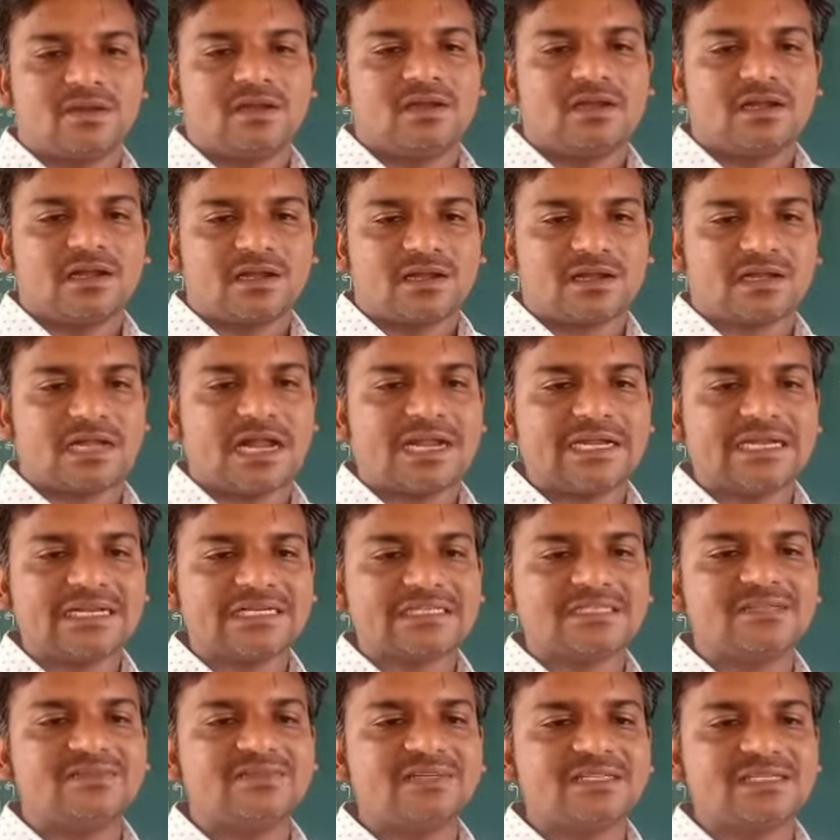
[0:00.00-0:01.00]

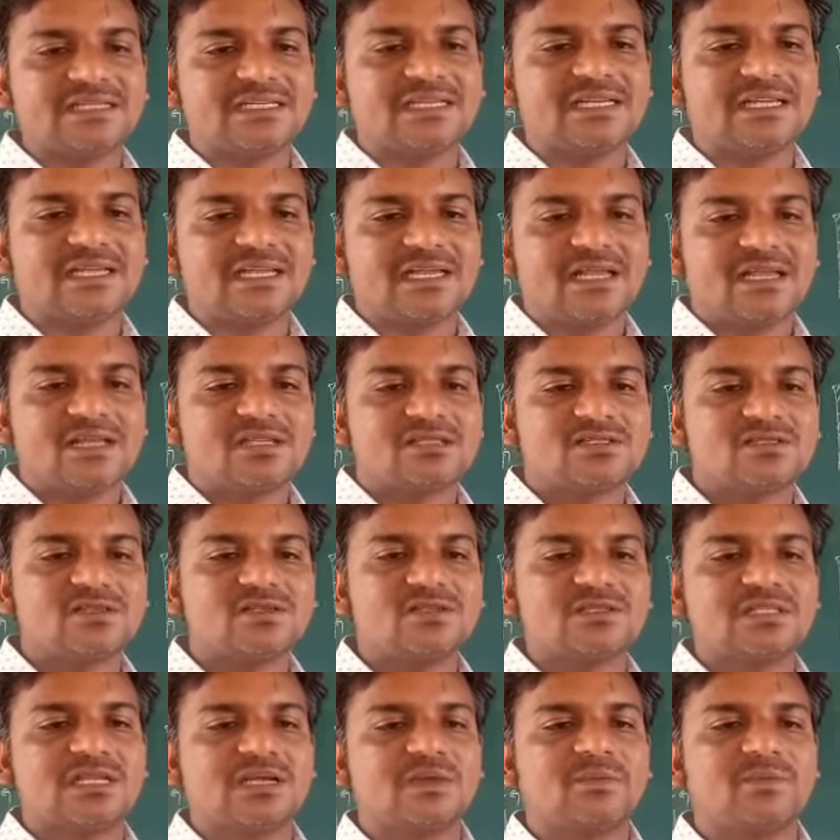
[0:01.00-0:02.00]
conductivity, so
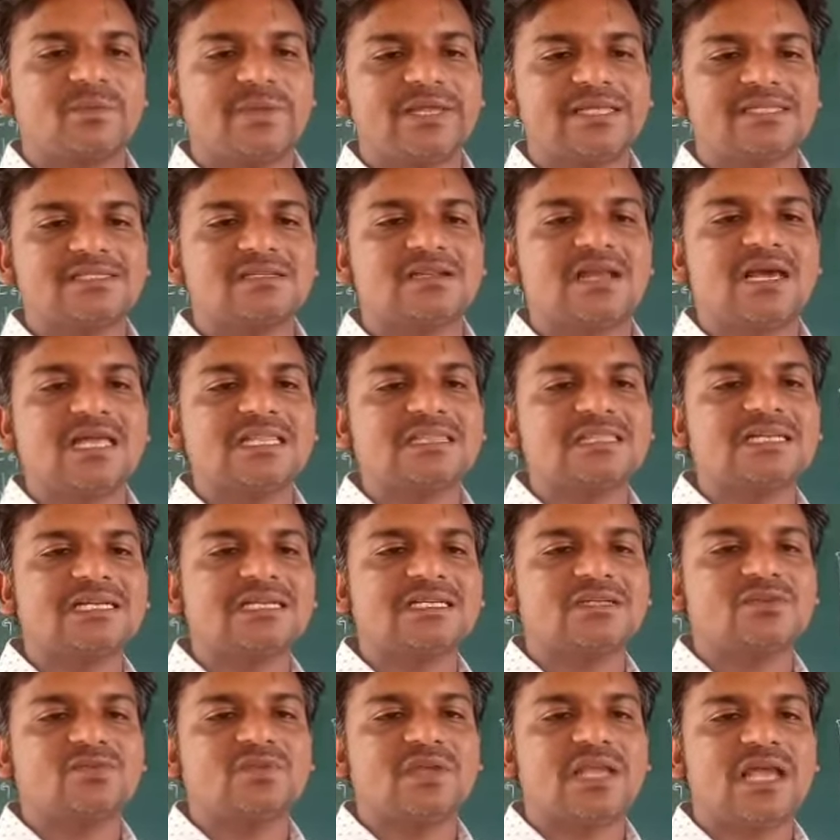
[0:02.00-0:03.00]
based on that
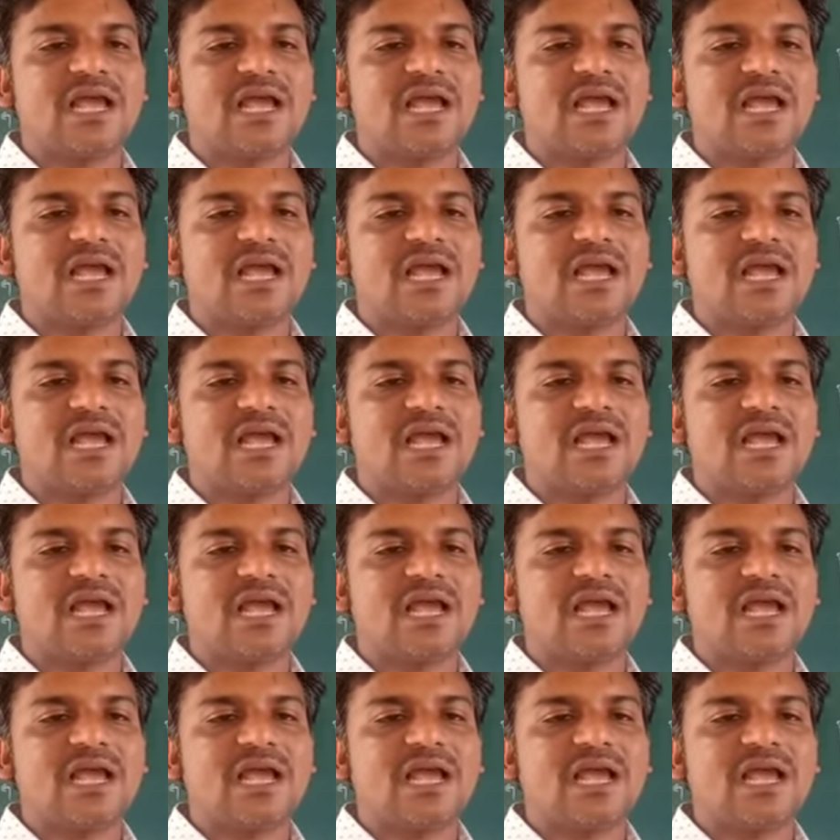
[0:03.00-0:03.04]
we